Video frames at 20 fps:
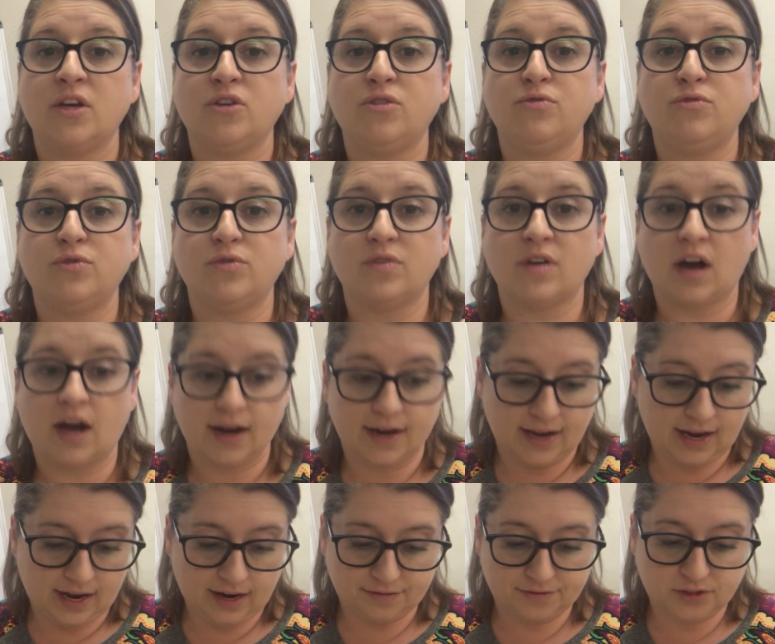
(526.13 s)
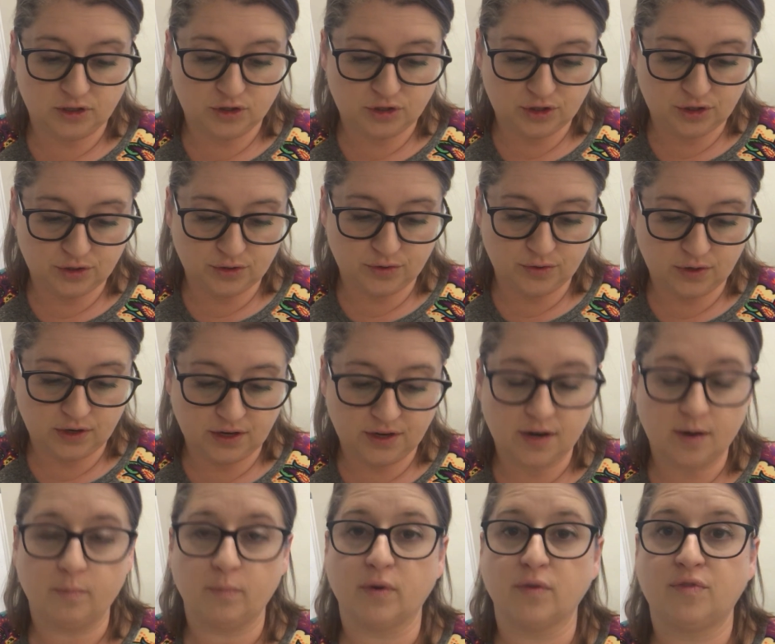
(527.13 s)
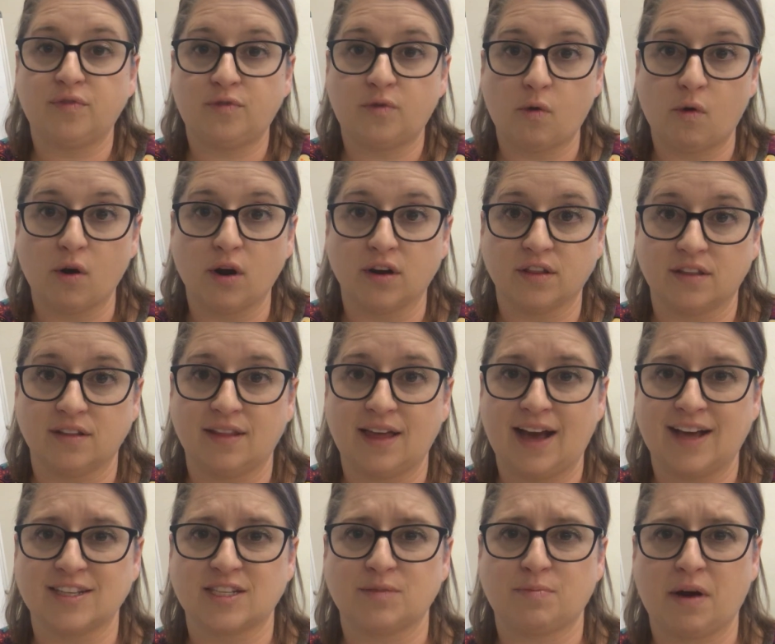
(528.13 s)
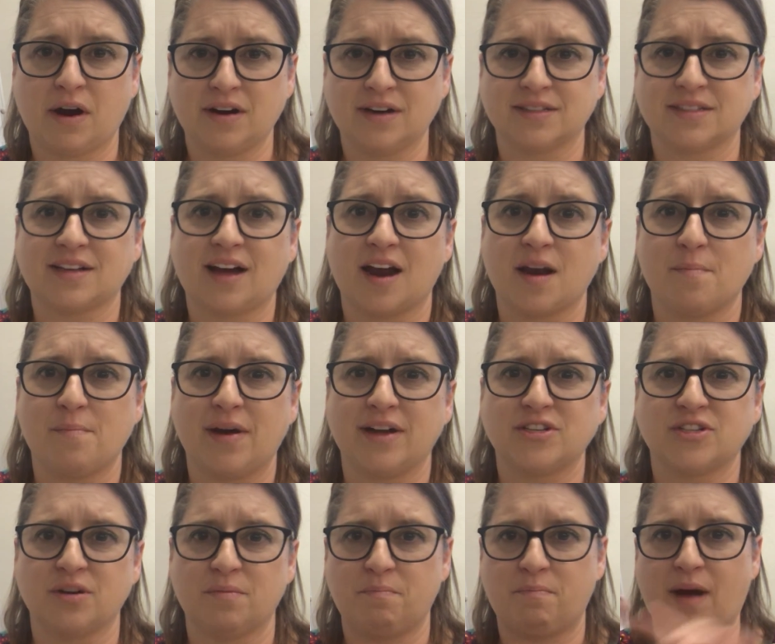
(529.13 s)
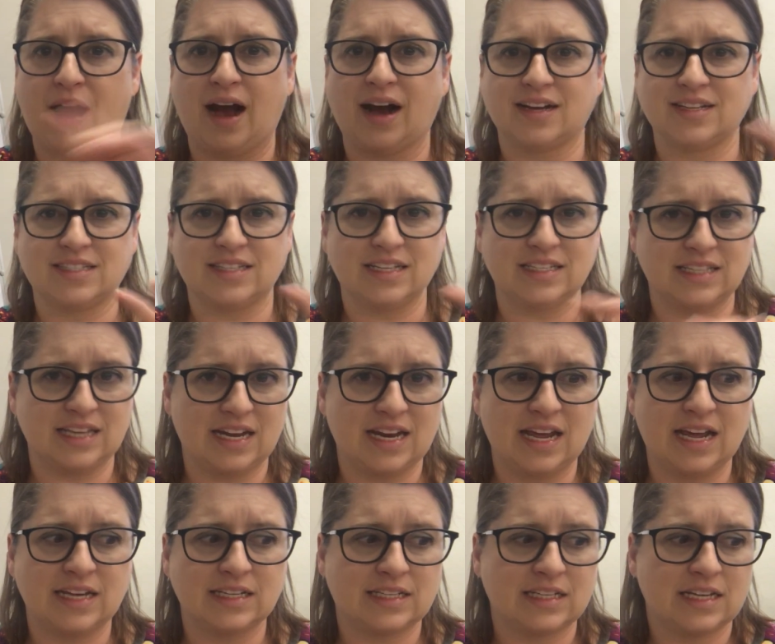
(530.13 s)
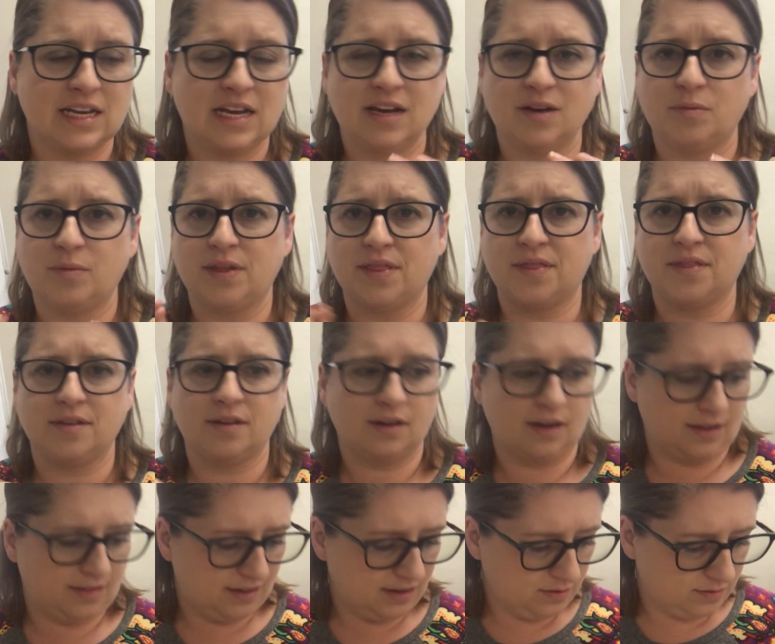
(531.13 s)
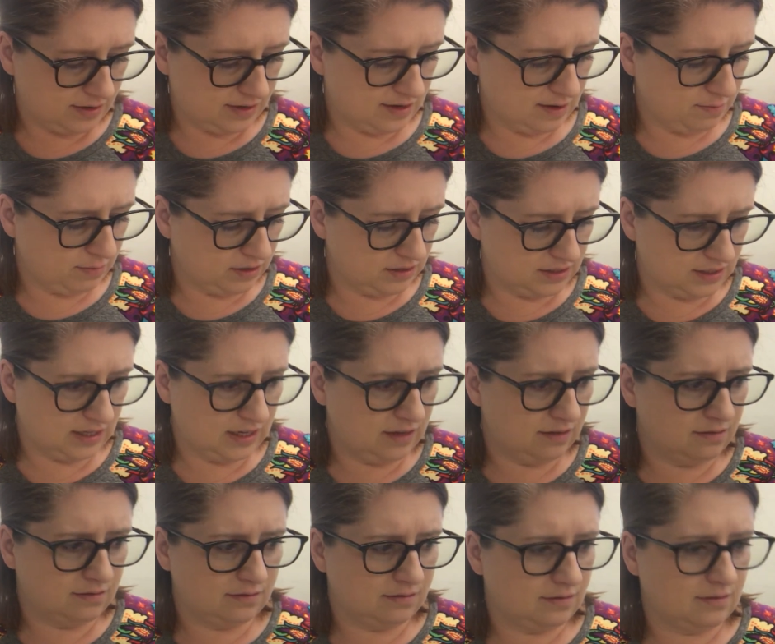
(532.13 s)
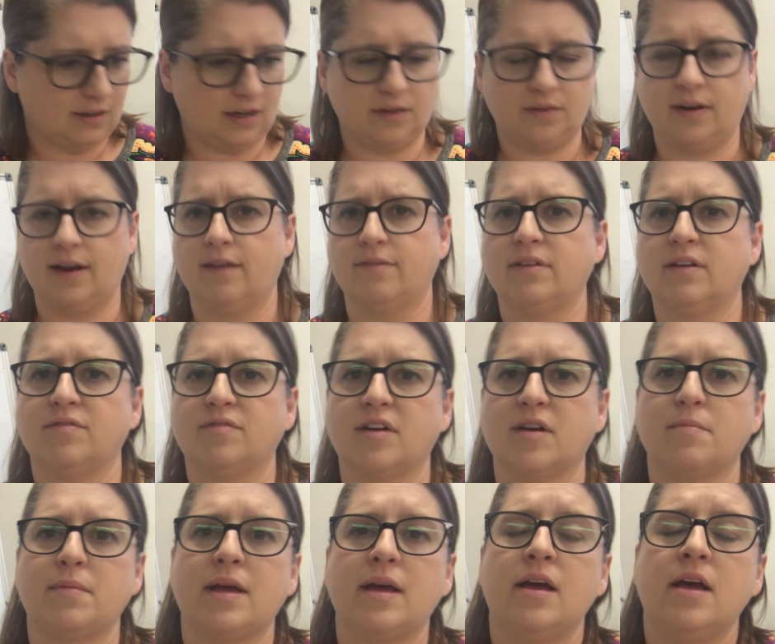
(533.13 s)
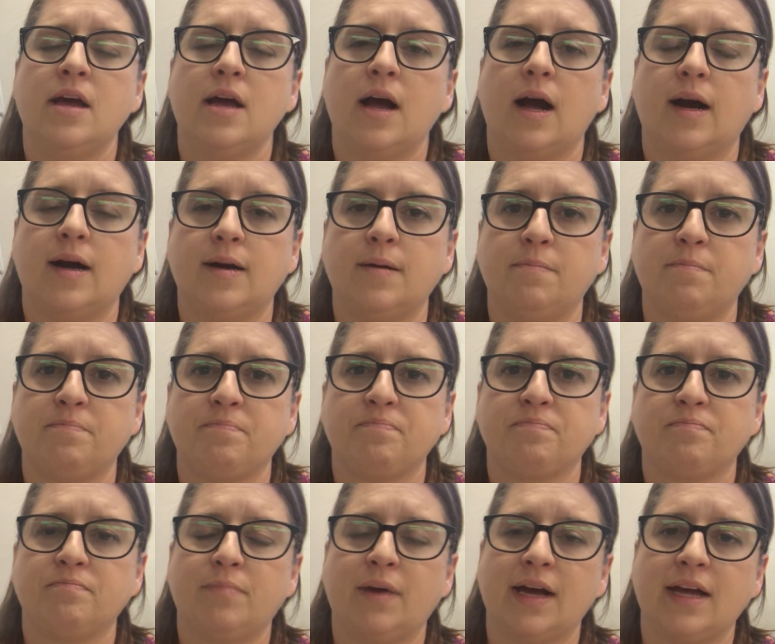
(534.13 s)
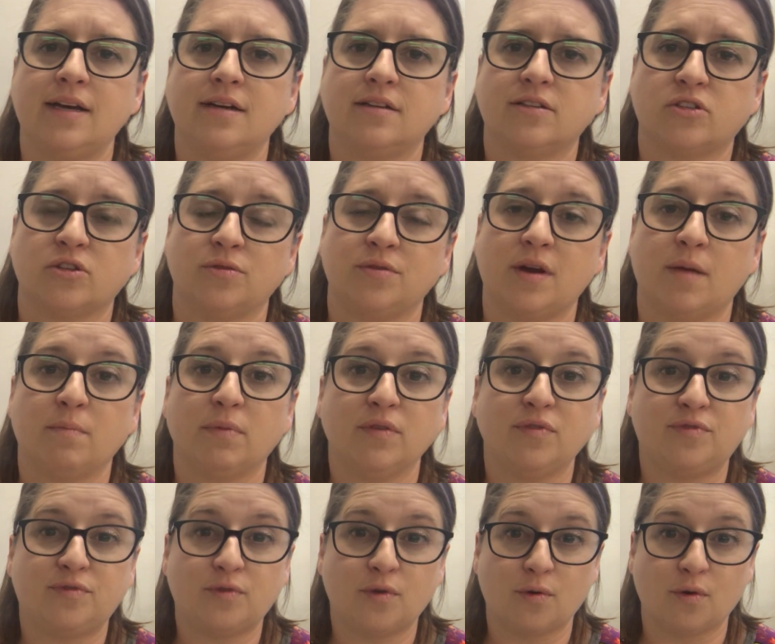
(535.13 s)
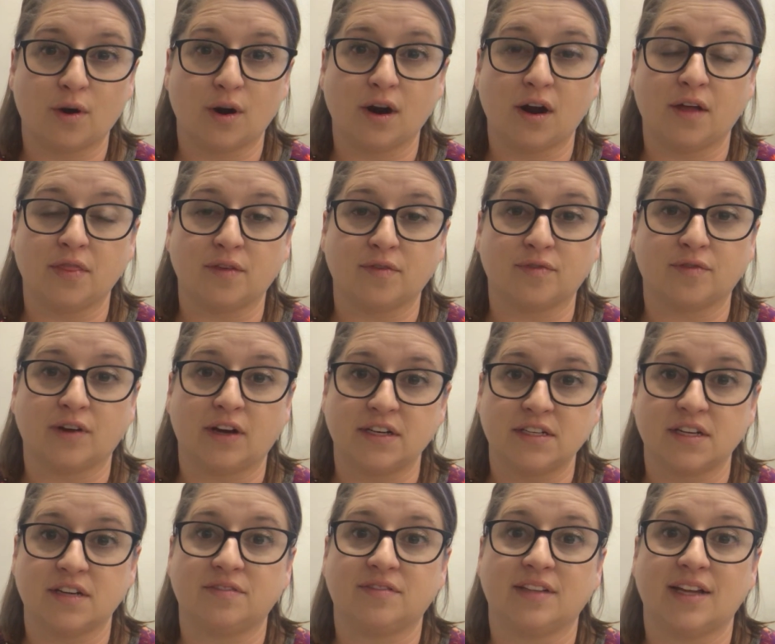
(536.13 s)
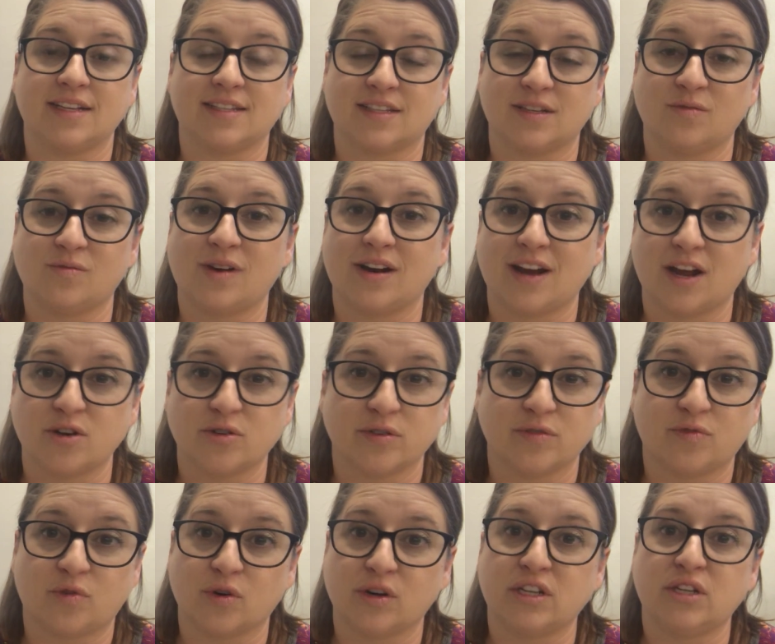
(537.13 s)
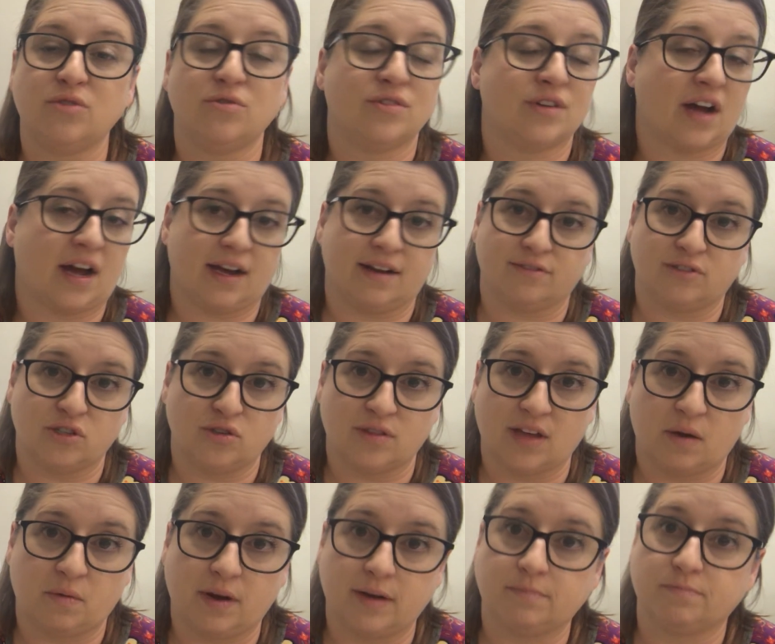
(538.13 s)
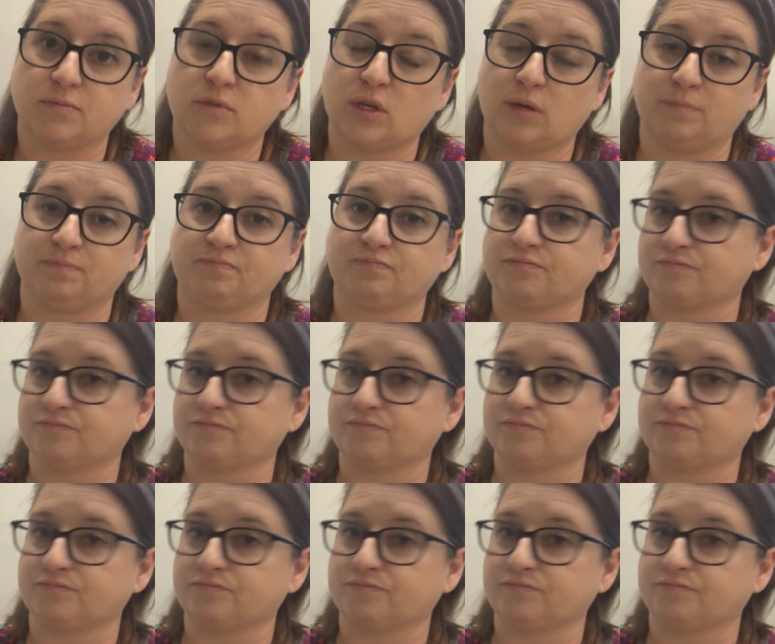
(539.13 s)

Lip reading: you do not have to do number 4, the last part. It's got a bunch of boxes in it with numbers in it. I don't have it in front of me. So number 4 on the front of lesson 140, you do not have to do that one. So